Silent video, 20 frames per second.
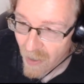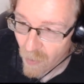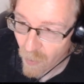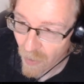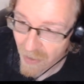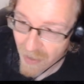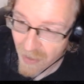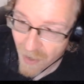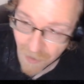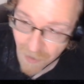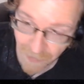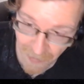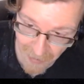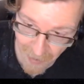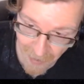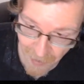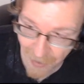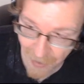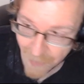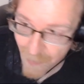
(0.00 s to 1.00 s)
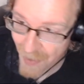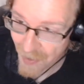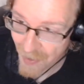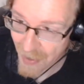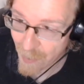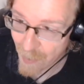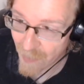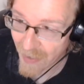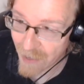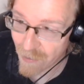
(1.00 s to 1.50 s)
where another fellow there by the
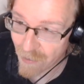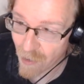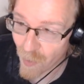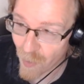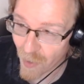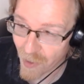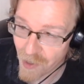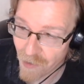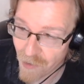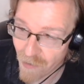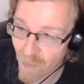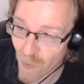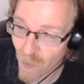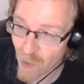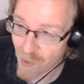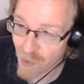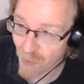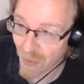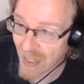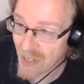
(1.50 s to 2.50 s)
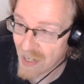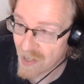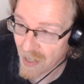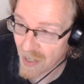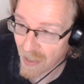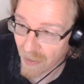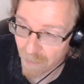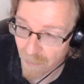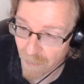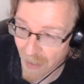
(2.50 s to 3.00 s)
name of Andrew Bergstrom was
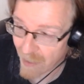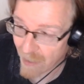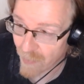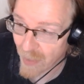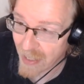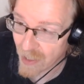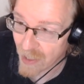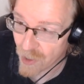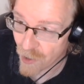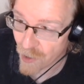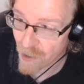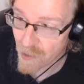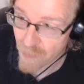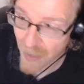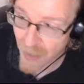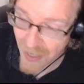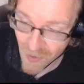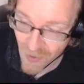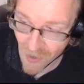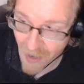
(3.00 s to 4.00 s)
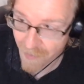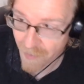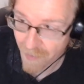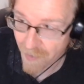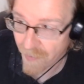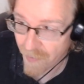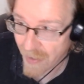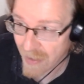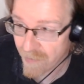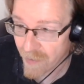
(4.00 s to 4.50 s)
releasing metal miniatures based off of
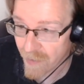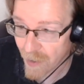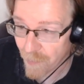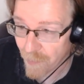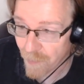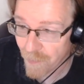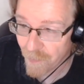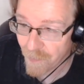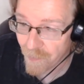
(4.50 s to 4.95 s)
a fan film.